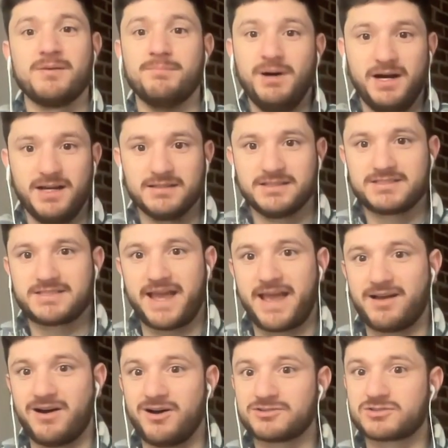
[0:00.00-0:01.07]
But let's say
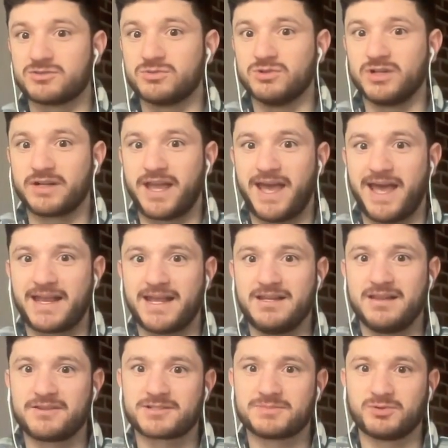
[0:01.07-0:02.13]
I also look at
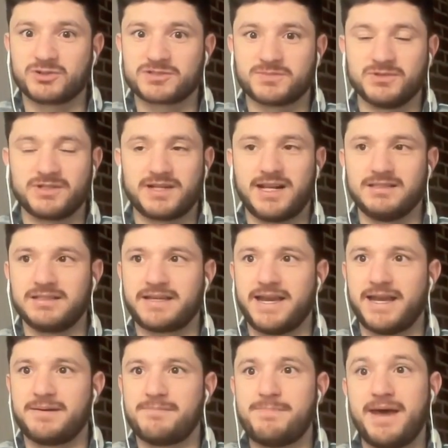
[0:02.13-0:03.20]
another sports book and I look
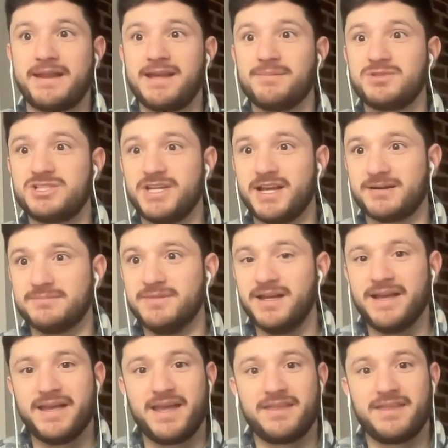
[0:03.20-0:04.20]
at BetMGM